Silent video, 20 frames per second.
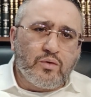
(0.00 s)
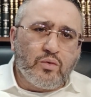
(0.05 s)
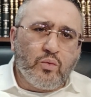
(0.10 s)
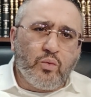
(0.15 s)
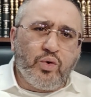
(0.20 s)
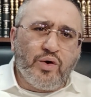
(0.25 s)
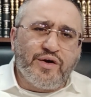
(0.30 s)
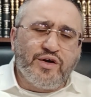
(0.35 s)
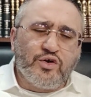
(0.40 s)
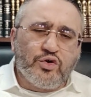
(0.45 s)

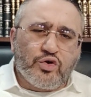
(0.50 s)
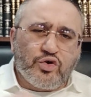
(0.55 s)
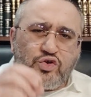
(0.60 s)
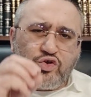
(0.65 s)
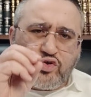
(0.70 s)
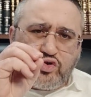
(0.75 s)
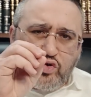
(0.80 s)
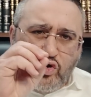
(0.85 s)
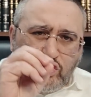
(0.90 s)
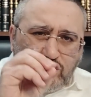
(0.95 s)
Where your
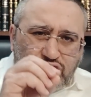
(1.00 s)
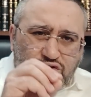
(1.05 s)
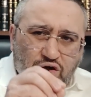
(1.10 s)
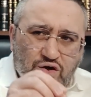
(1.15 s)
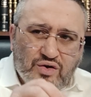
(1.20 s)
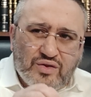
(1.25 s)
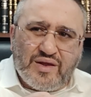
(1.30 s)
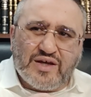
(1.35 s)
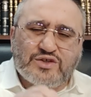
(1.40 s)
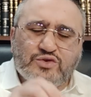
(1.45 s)
thoughts
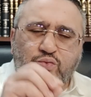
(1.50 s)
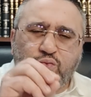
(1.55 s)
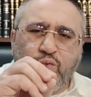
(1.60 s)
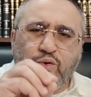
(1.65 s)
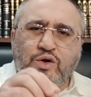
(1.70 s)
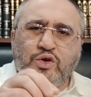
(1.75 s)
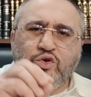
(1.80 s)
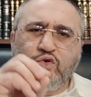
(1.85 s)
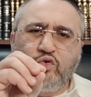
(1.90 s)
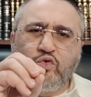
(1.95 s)
are, that's
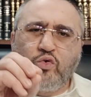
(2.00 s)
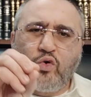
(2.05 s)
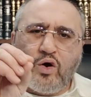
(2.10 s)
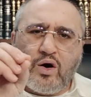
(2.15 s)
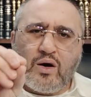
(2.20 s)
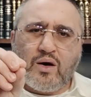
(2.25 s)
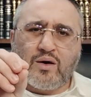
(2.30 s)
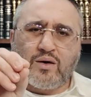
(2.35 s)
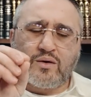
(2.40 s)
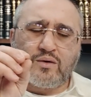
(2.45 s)
where you
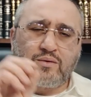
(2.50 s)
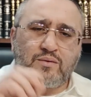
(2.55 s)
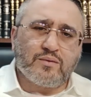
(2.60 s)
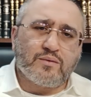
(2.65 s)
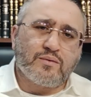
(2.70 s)
are.